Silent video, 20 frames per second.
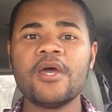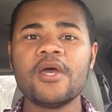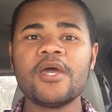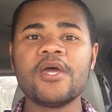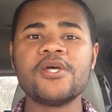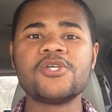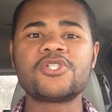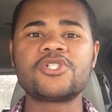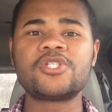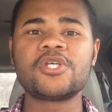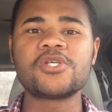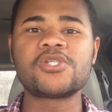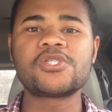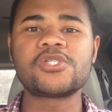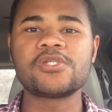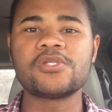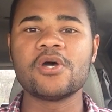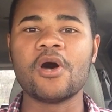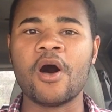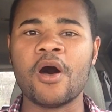is
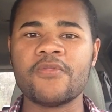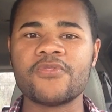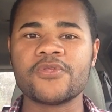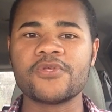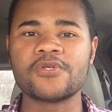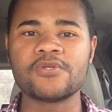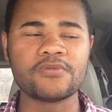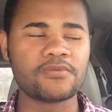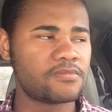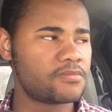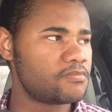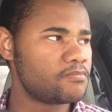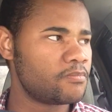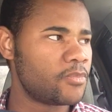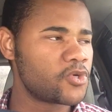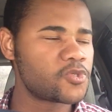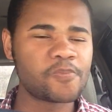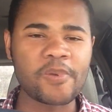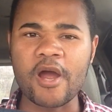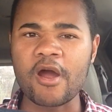just on the
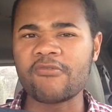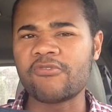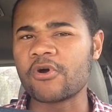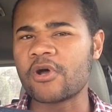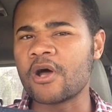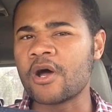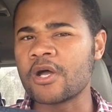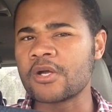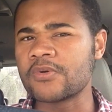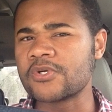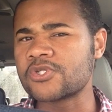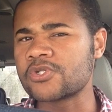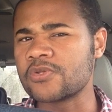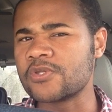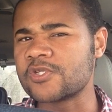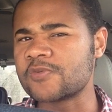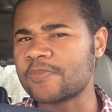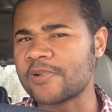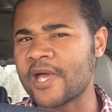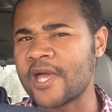most powerful Congress on
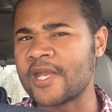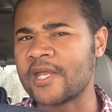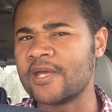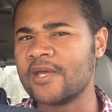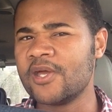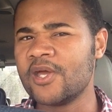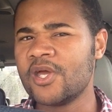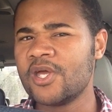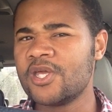this planet.